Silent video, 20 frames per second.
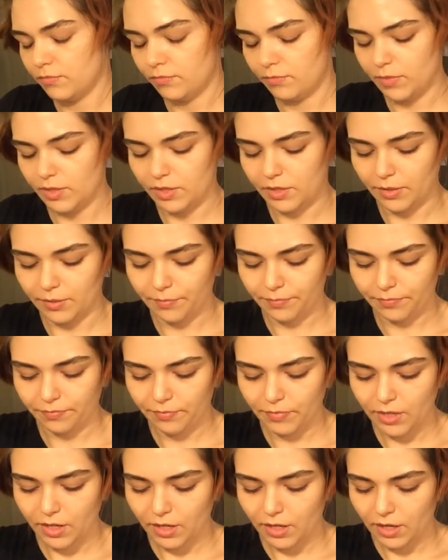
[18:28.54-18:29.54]
me see.
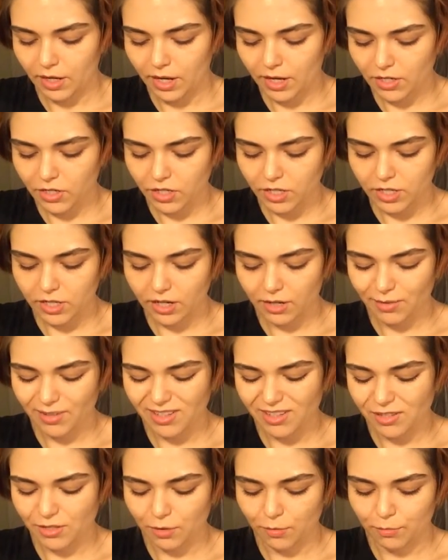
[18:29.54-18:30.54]
Actually, I
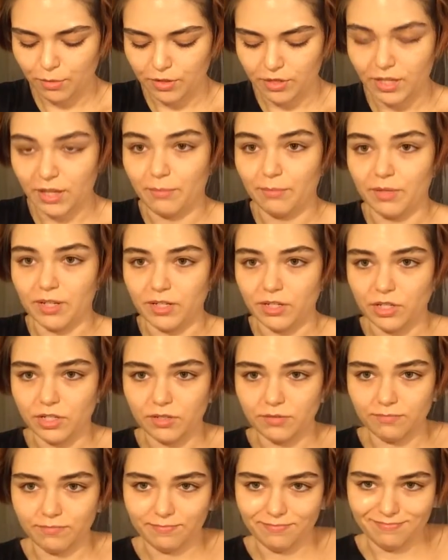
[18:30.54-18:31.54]
really don't put that
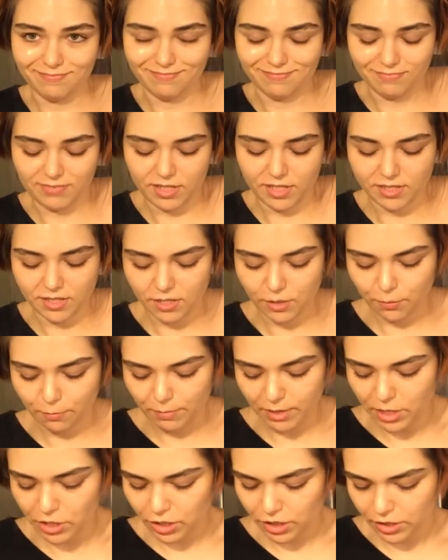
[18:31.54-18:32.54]
much because I don't
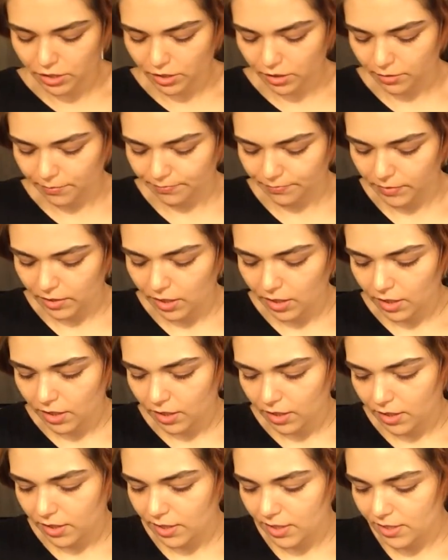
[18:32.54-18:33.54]
measure, so
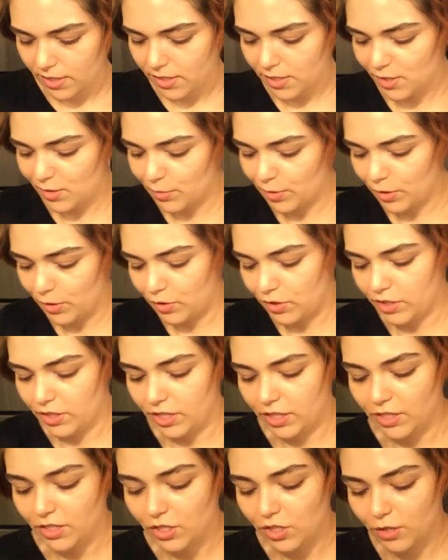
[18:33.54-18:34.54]
this isn't a real
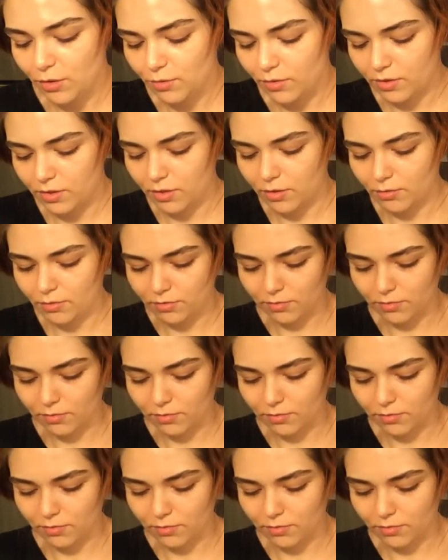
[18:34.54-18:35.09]
cooking show, so